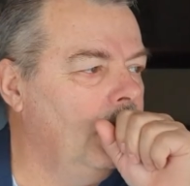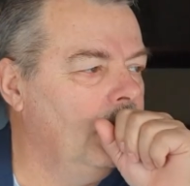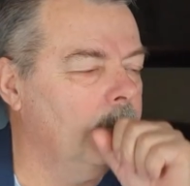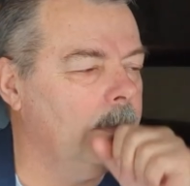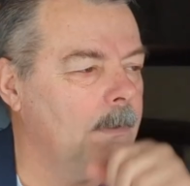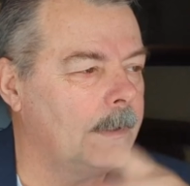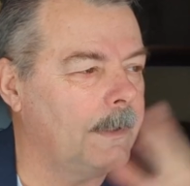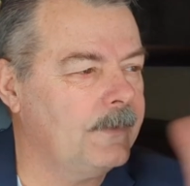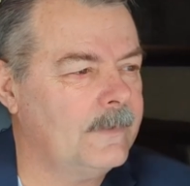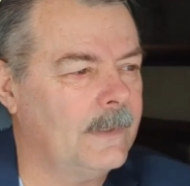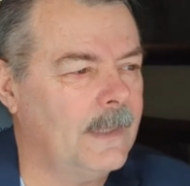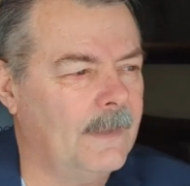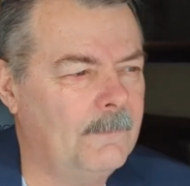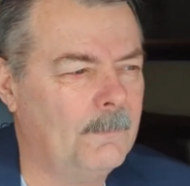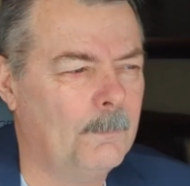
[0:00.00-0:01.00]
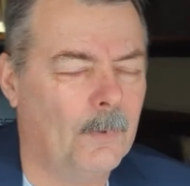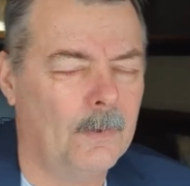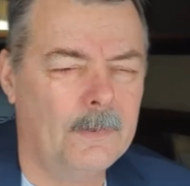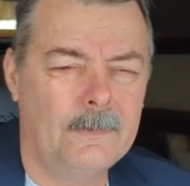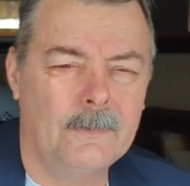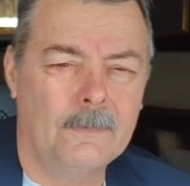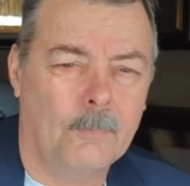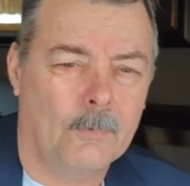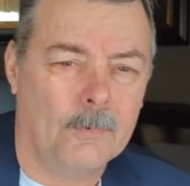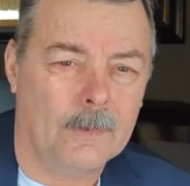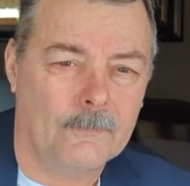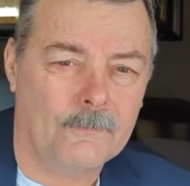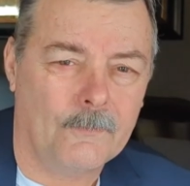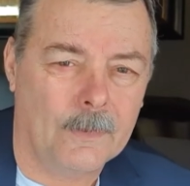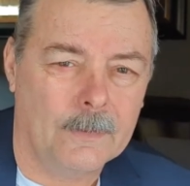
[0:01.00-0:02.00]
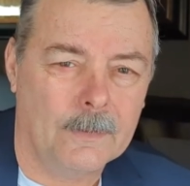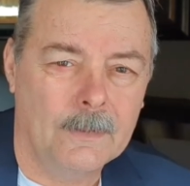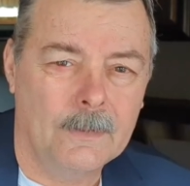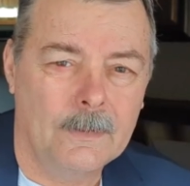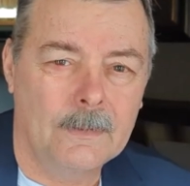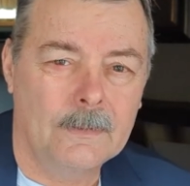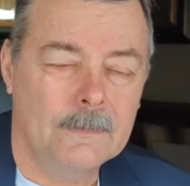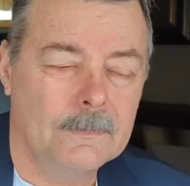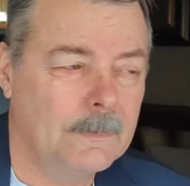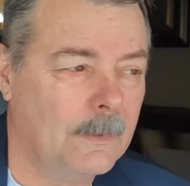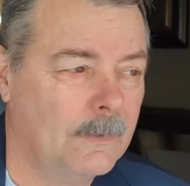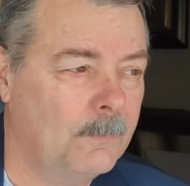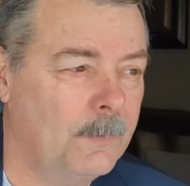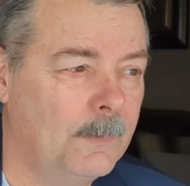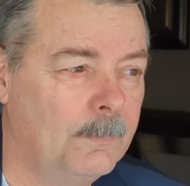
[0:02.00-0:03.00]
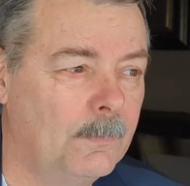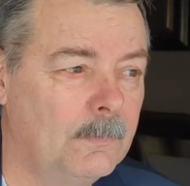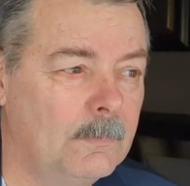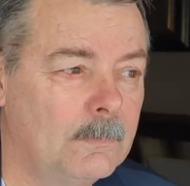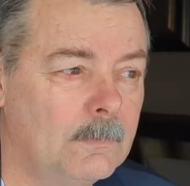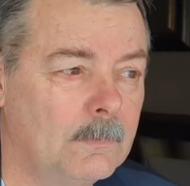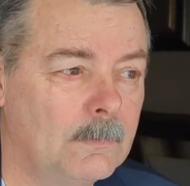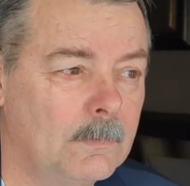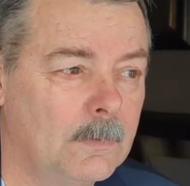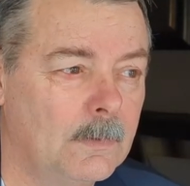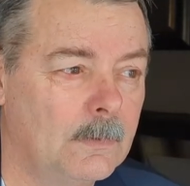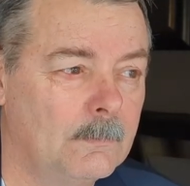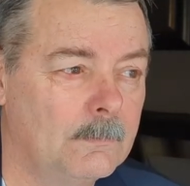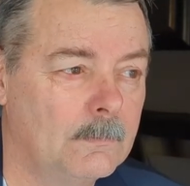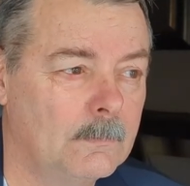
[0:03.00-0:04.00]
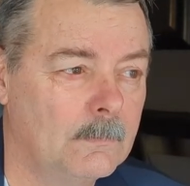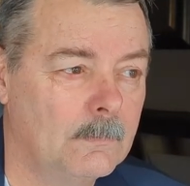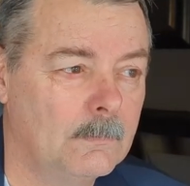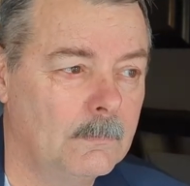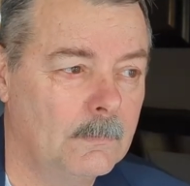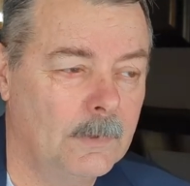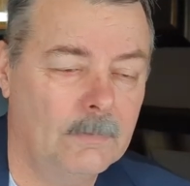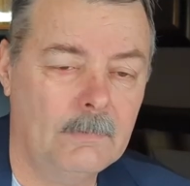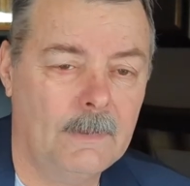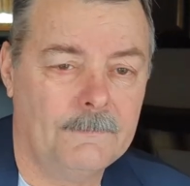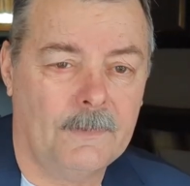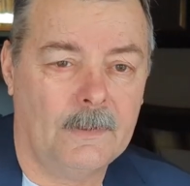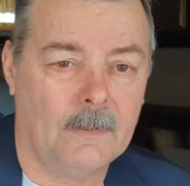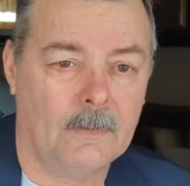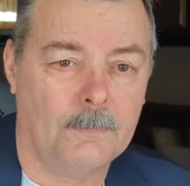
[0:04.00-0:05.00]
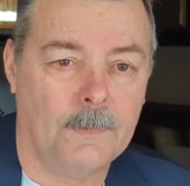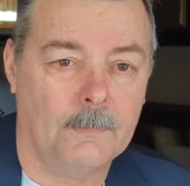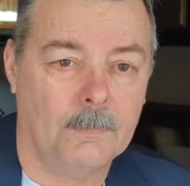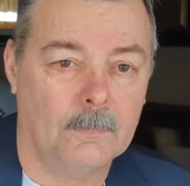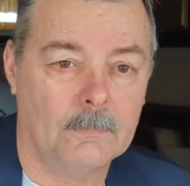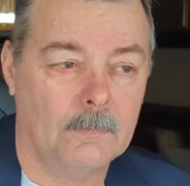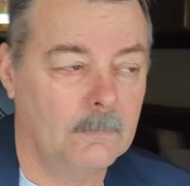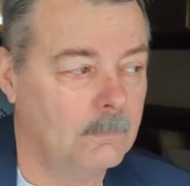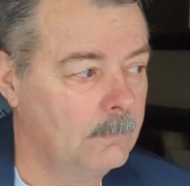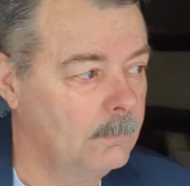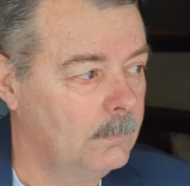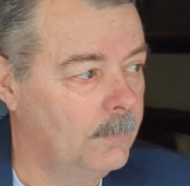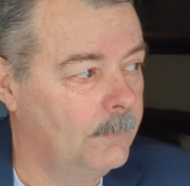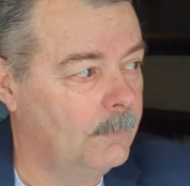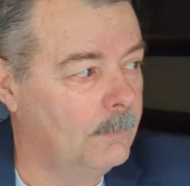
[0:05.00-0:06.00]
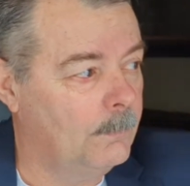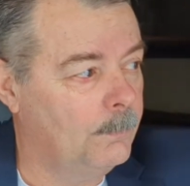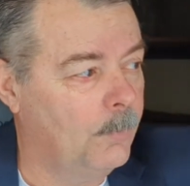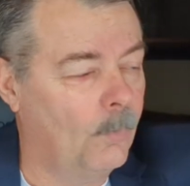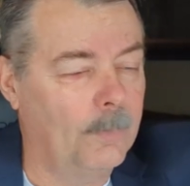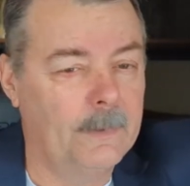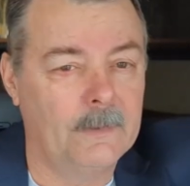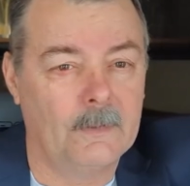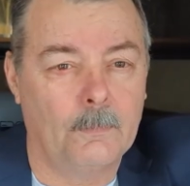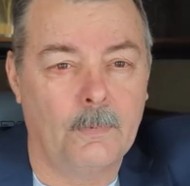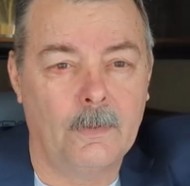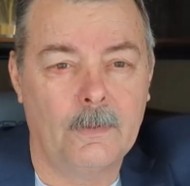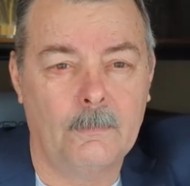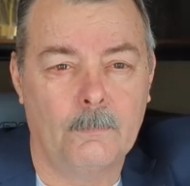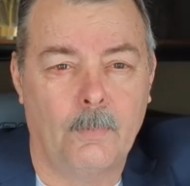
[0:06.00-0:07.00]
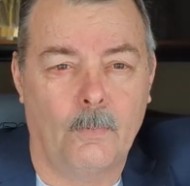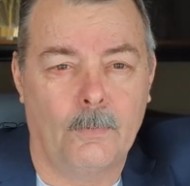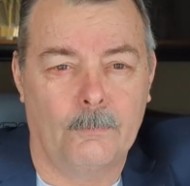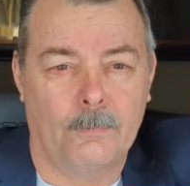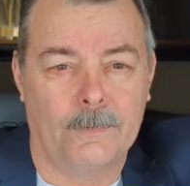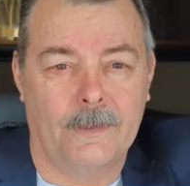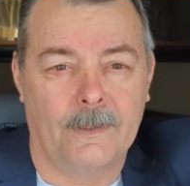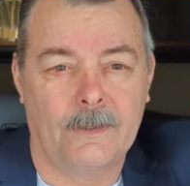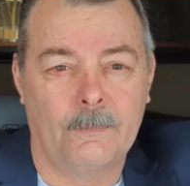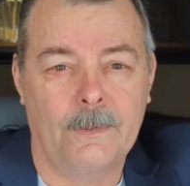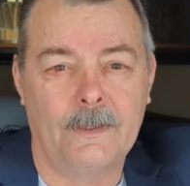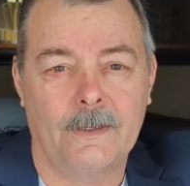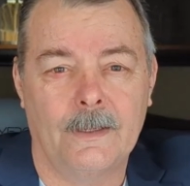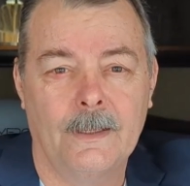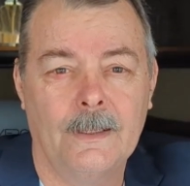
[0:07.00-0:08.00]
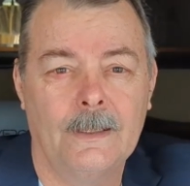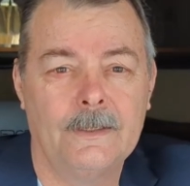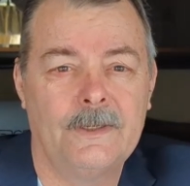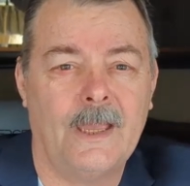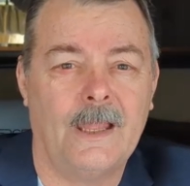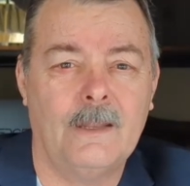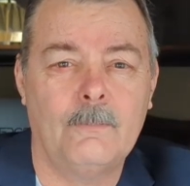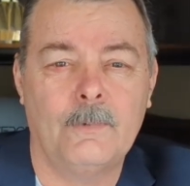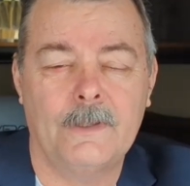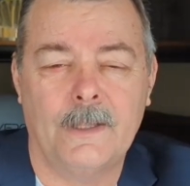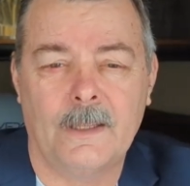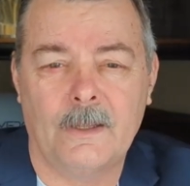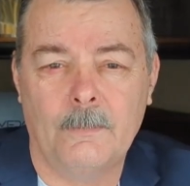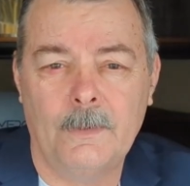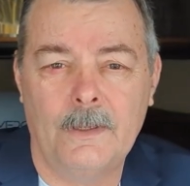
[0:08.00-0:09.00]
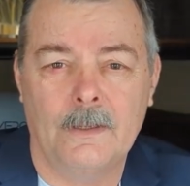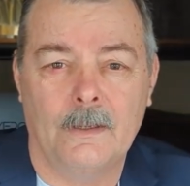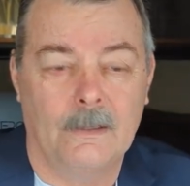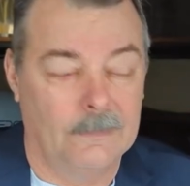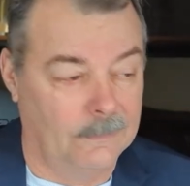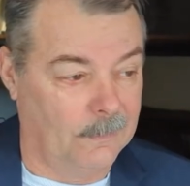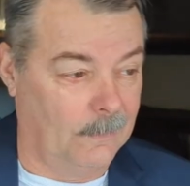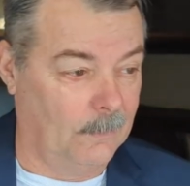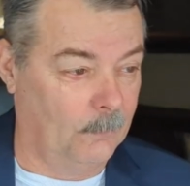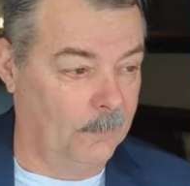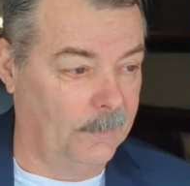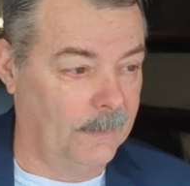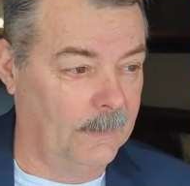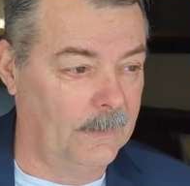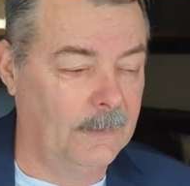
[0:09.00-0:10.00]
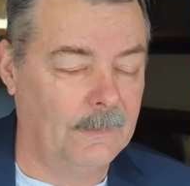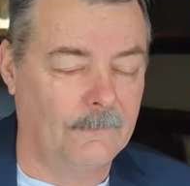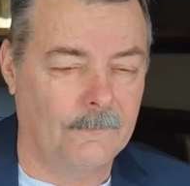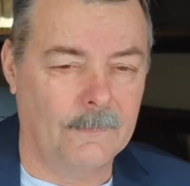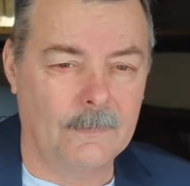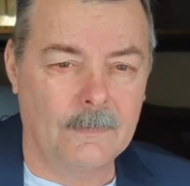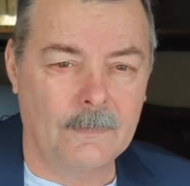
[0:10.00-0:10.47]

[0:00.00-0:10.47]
like I said, have a bulletin board out front tell the people. Um, you don't have to tell the people. You can point at the bulletin board when they come in. Tell them when they come in. Tell them when they leave.